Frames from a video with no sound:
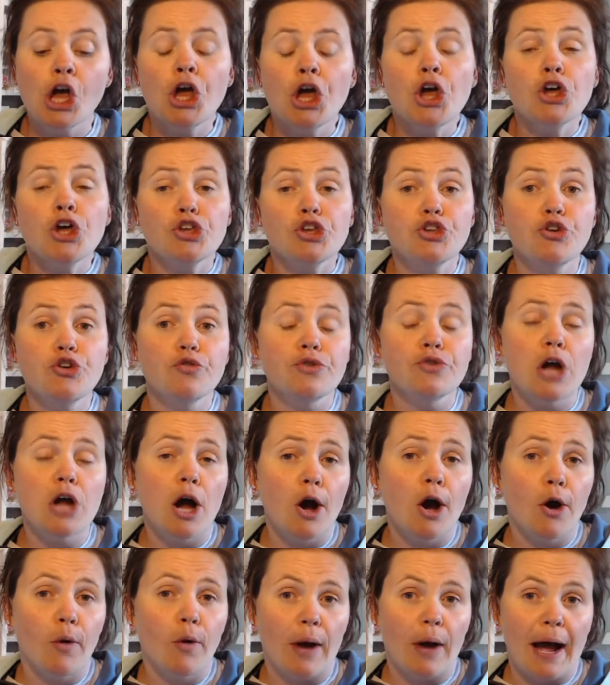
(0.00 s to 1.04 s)
you
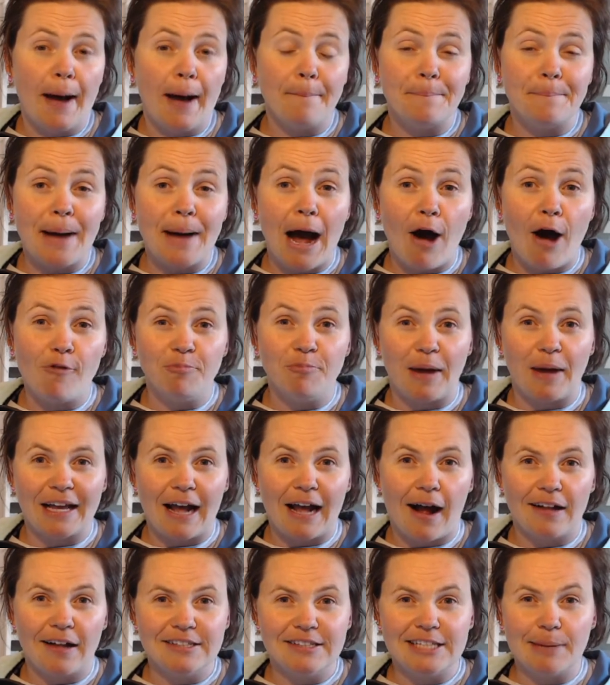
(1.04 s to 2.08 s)
know about my
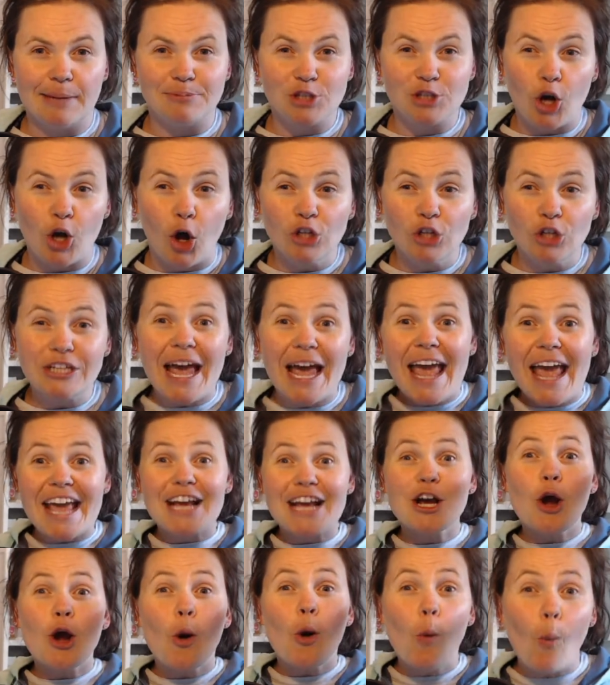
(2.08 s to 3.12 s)
concept called a
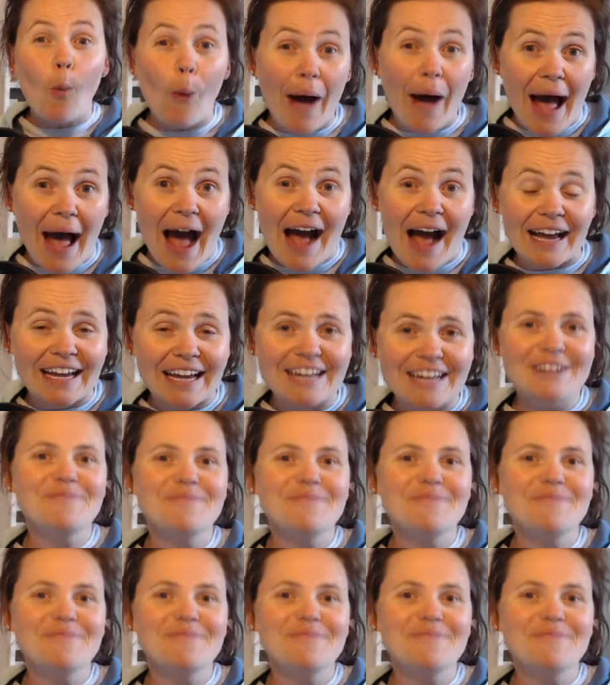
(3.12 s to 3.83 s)
quack.